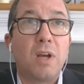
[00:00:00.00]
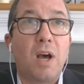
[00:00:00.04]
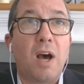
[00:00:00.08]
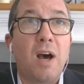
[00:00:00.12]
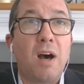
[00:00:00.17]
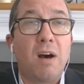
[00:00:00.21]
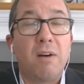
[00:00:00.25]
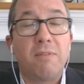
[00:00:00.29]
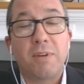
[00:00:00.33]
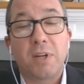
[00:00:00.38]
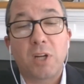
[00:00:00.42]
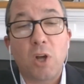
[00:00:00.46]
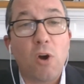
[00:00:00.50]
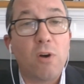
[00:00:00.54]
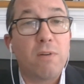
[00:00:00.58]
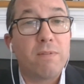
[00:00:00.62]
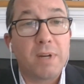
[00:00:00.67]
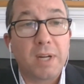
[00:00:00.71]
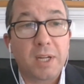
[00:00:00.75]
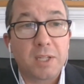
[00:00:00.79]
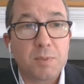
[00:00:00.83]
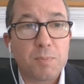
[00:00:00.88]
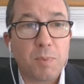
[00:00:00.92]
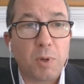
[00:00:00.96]
of a
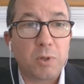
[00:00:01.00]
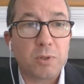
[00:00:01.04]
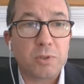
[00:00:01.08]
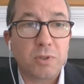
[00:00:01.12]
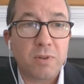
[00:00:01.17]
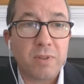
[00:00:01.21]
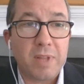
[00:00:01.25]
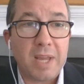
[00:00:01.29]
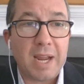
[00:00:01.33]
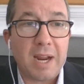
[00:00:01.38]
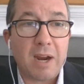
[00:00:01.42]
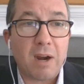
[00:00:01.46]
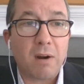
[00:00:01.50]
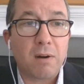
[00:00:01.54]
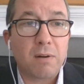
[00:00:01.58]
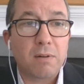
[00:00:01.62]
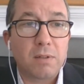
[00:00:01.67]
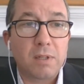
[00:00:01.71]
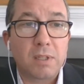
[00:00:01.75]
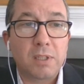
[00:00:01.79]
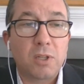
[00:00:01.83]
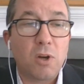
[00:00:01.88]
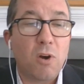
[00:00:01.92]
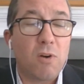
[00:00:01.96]
COVID exposure there
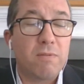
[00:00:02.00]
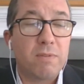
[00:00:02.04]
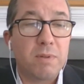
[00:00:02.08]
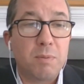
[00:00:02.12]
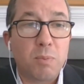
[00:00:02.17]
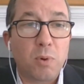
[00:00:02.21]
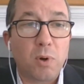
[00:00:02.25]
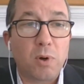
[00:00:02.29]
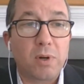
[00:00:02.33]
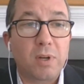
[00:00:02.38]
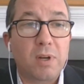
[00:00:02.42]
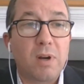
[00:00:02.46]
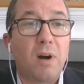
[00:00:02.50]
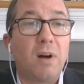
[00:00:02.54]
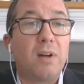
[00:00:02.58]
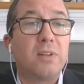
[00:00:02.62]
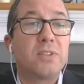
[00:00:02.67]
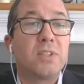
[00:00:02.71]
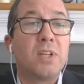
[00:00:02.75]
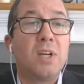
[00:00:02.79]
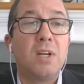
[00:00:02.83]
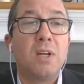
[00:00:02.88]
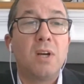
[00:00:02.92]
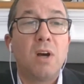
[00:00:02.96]
and COVID
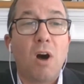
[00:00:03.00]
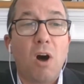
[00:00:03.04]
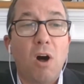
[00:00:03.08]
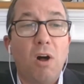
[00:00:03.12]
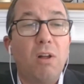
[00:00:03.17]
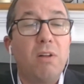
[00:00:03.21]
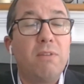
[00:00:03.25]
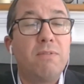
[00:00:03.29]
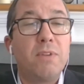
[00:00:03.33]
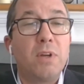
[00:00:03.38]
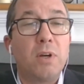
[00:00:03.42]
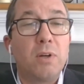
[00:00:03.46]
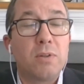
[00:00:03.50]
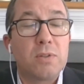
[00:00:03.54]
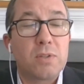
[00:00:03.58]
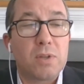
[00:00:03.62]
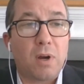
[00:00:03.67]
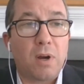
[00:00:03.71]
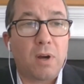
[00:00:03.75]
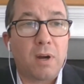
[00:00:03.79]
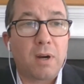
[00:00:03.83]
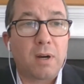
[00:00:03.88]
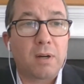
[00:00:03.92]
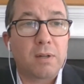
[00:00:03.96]
protocols. All of those
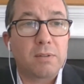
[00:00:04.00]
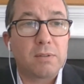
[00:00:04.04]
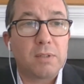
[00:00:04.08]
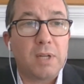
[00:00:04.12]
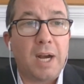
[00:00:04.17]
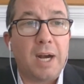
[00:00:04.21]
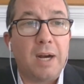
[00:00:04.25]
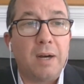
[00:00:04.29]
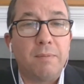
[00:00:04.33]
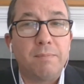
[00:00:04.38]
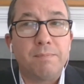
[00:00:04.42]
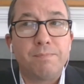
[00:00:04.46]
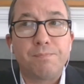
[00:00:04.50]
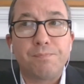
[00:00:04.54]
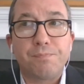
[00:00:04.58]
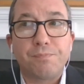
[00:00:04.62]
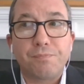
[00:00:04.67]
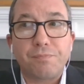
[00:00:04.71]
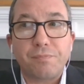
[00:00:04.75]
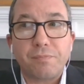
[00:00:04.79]
are, um,